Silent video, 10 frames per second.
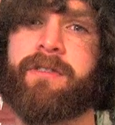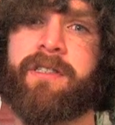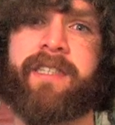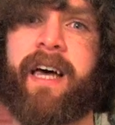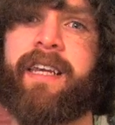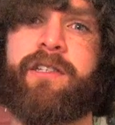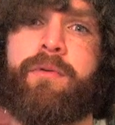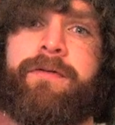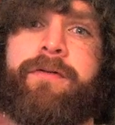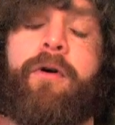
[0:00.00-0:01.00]
Societies
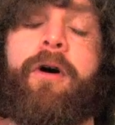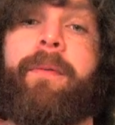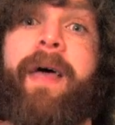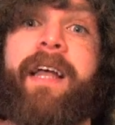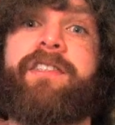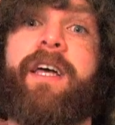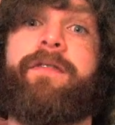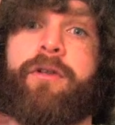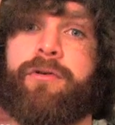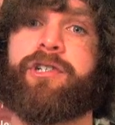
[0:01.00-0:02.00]
will form. That's
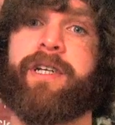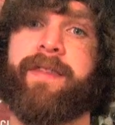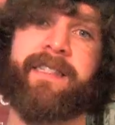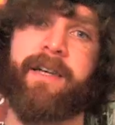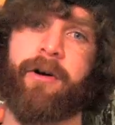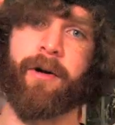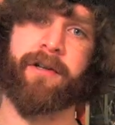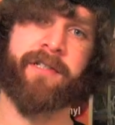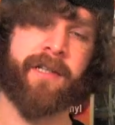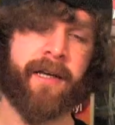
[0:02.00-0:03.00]
evolution. That's how it
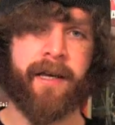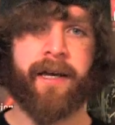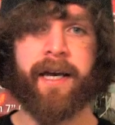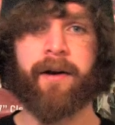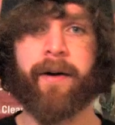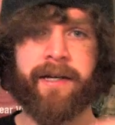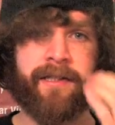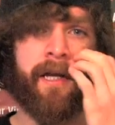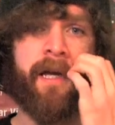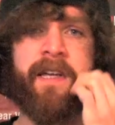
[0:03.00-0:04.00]
works.
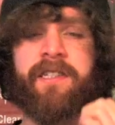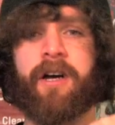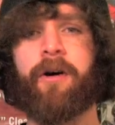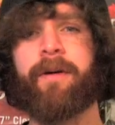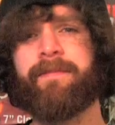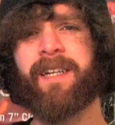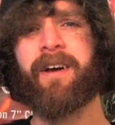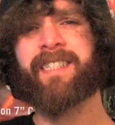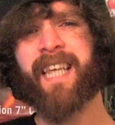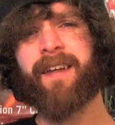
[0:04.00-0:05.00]
Anyways, so,
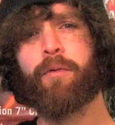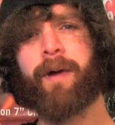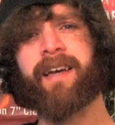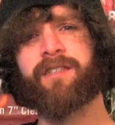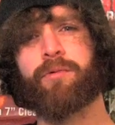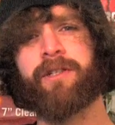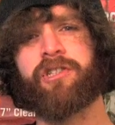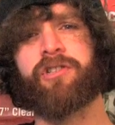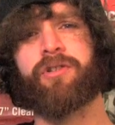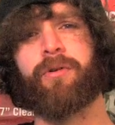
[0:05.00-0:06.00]
it's kind of a rags to
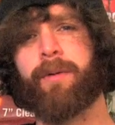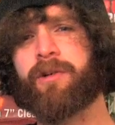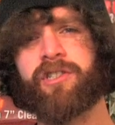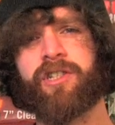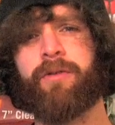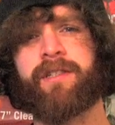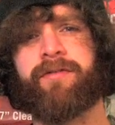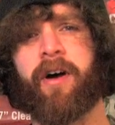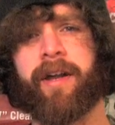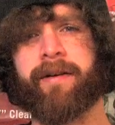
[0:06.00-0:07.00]
riches story, which is always
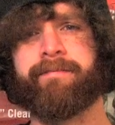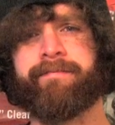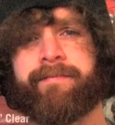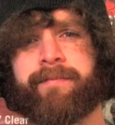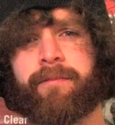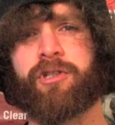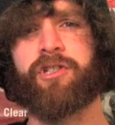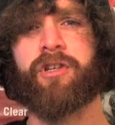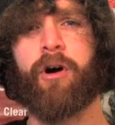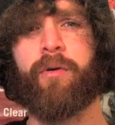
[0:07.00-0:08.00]
fun. Which
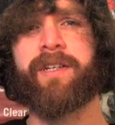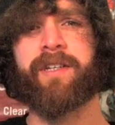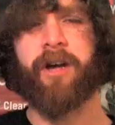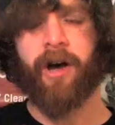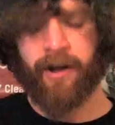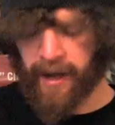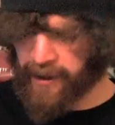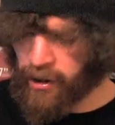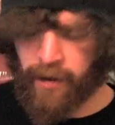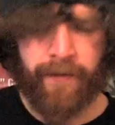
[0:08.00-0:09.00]
is always
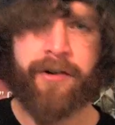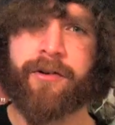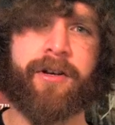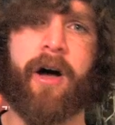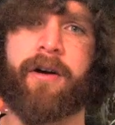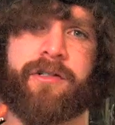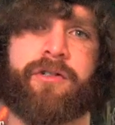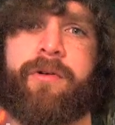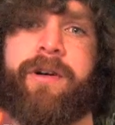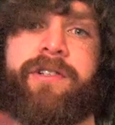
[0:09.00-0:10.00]
I love underdog
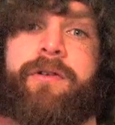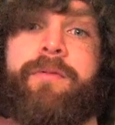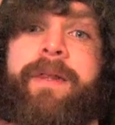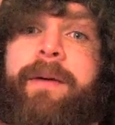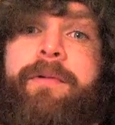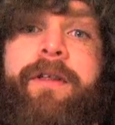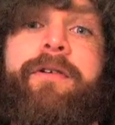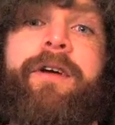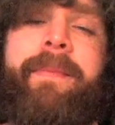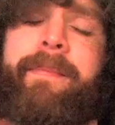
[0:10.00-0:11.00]
stories. They're really
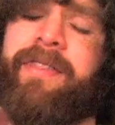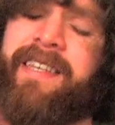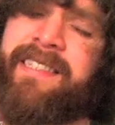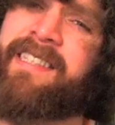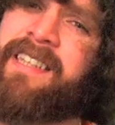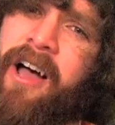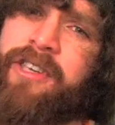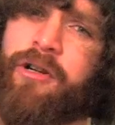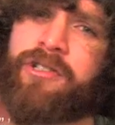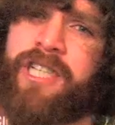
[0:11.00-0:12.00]
good. But this is
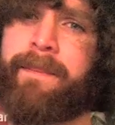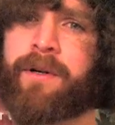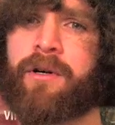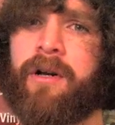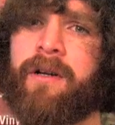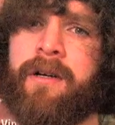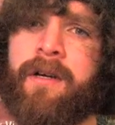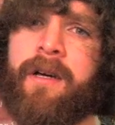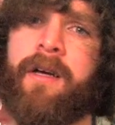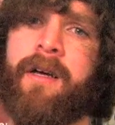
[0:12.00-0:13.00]
not your typical
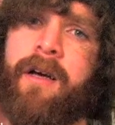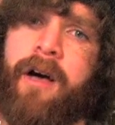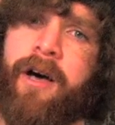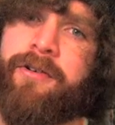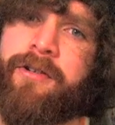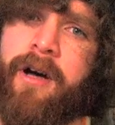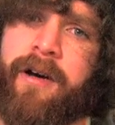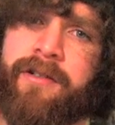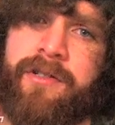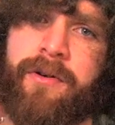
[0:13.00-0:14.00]

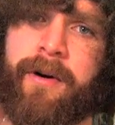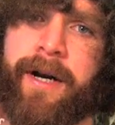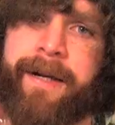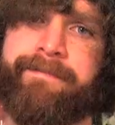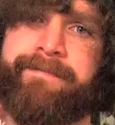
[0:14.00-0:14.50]
underdog story.